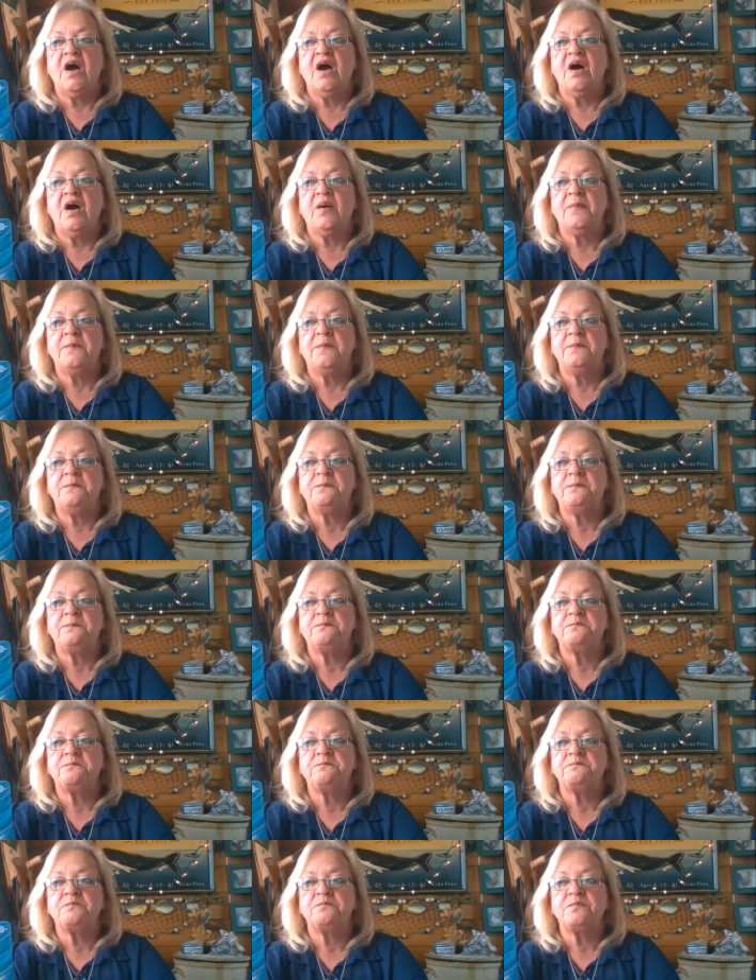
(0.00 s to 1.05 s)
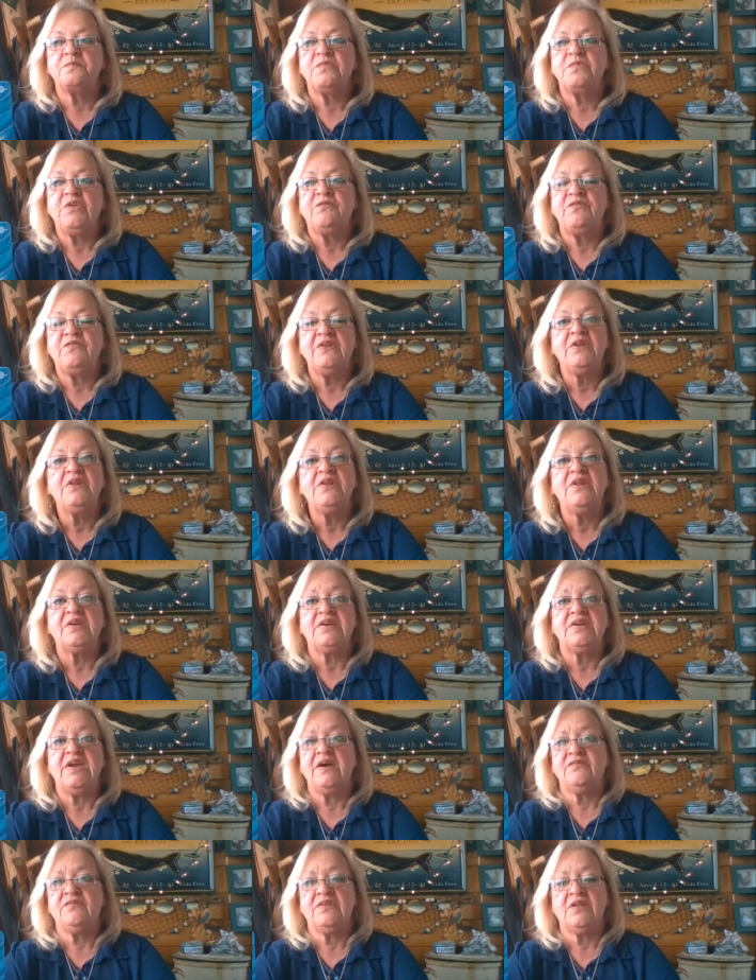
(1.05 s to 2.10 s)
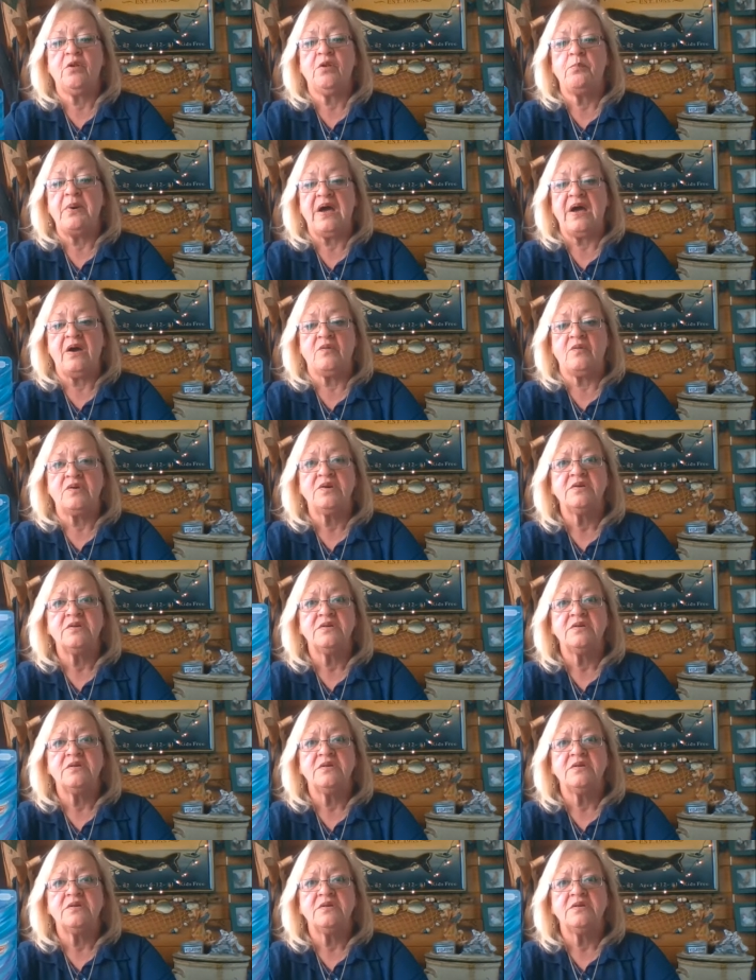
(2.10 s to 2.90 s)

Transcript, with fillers: Um, you're feeling like you have little power